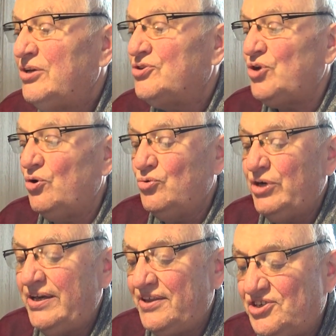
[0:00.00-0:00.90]

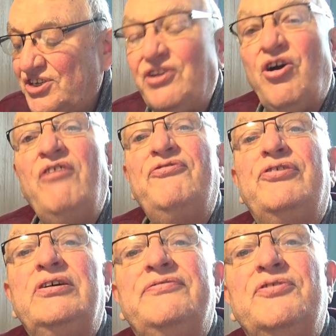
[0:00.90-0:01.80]
So they set
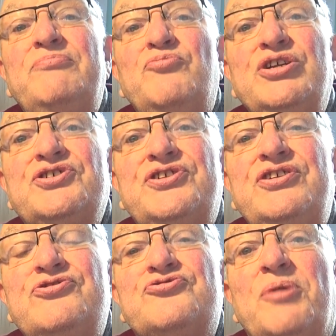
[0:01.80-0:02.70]
off from
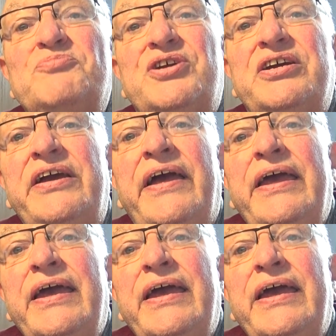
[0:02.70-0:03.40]
Woolaston in Shropshire,